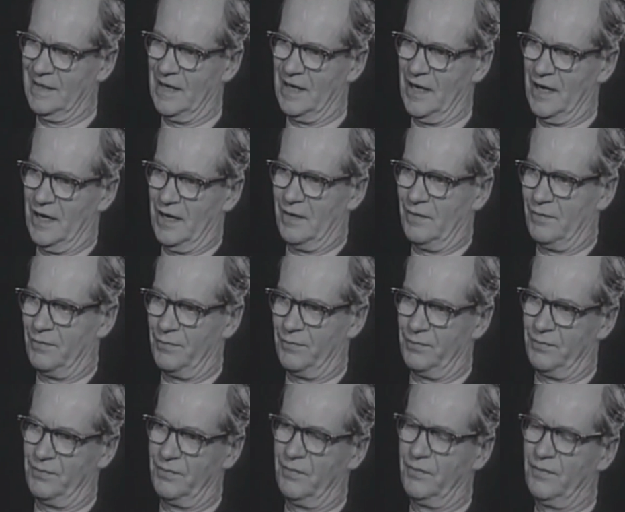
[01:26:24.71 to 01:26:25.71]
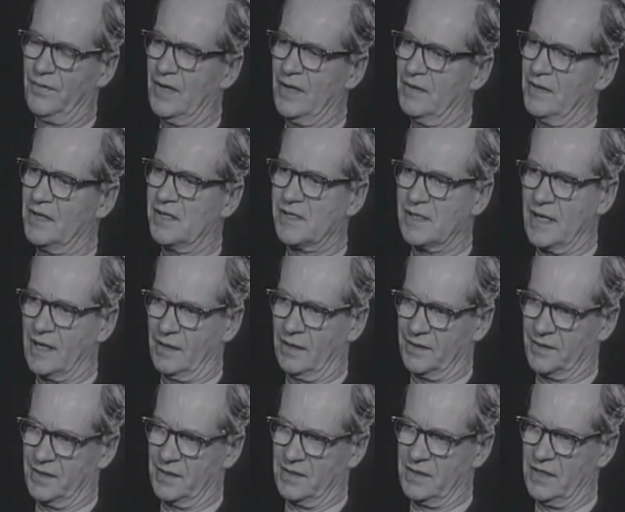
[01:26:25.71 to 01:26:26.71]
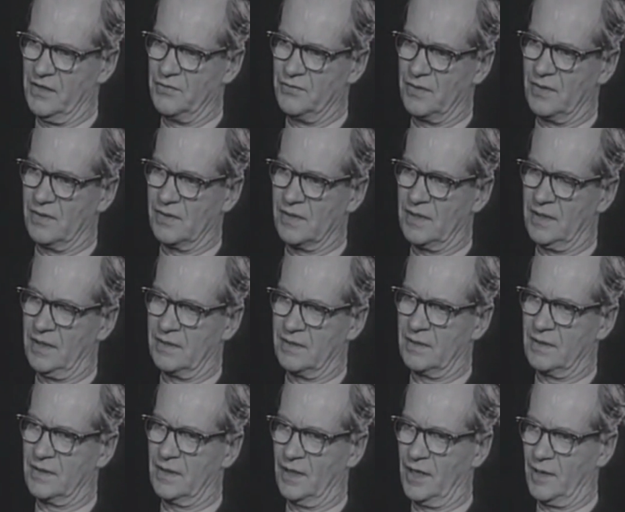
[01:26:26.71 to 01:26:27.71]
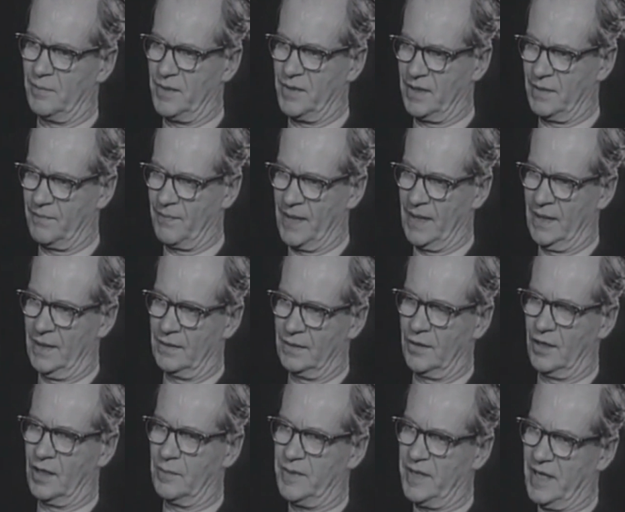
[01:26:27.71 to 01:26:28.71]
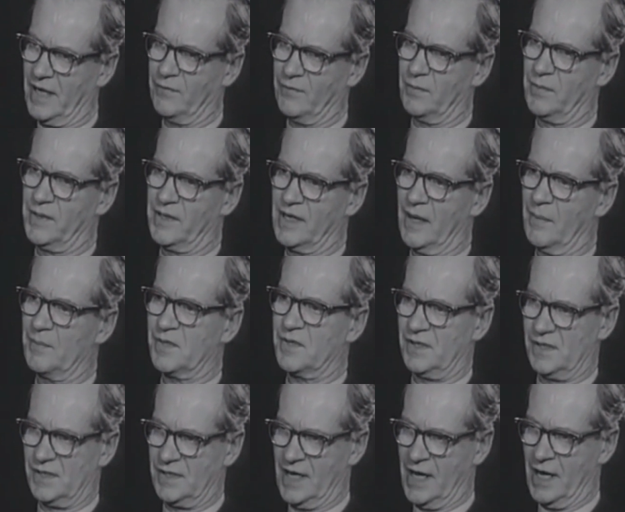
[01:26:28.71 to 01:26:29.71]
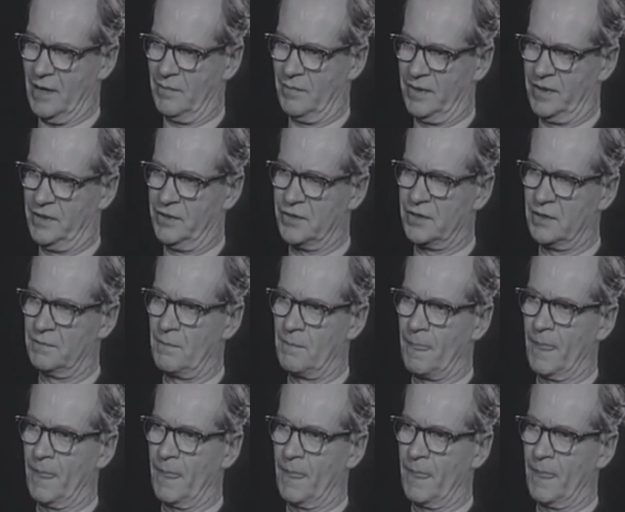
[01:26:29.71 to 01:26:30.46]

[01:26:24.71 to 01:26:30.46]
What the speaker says: of very subtle contingencies until the behavior becomes established,